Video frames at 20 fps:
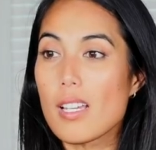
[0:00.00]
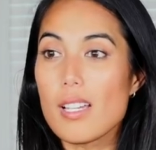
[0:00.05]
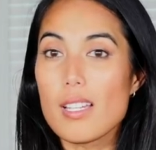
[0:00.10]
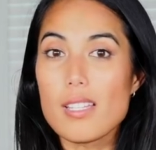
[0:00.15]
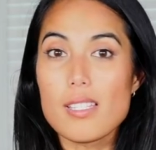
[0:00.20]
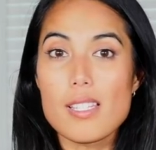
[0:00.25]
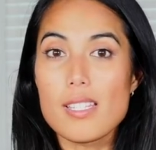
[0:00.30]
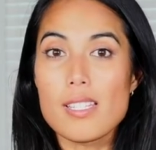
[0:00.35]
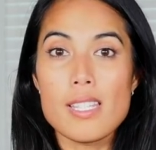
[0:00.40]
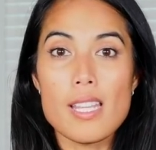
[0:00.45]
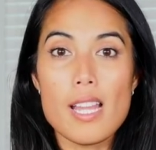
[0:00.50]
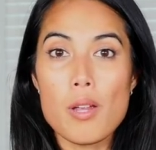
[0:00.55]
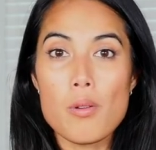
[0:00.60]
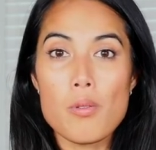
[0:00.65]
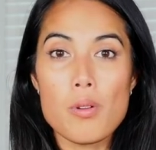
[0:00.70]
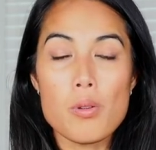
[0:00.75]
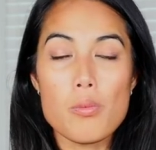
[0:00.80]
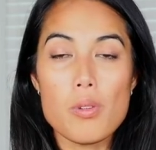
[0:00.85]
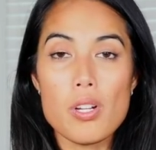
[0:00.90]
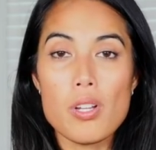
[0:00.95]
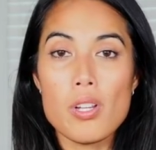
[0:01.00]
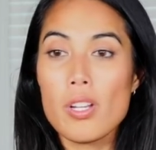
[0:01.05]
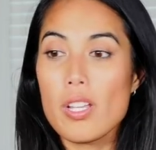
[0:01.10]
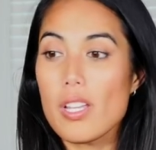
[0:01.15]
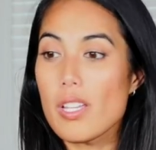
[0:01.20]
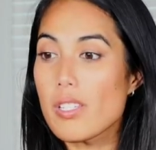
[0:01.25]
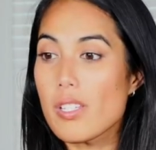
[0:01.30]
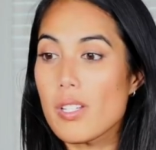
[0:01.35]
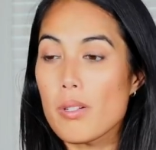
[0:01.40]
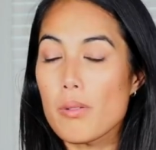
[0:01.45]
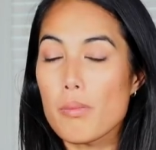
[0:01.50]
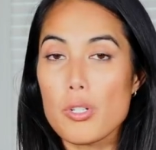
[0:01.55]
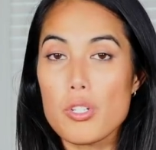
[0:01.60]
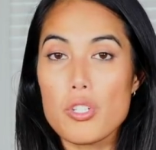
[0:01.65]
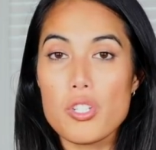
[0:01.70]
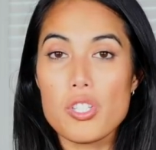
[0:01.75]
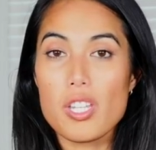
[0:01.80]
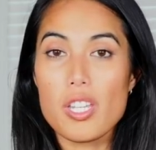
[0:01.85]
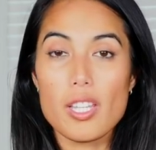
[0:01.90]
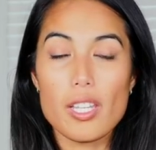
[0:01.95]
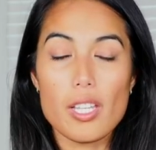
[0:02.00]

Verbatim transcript: is this 911? Is it an emergency?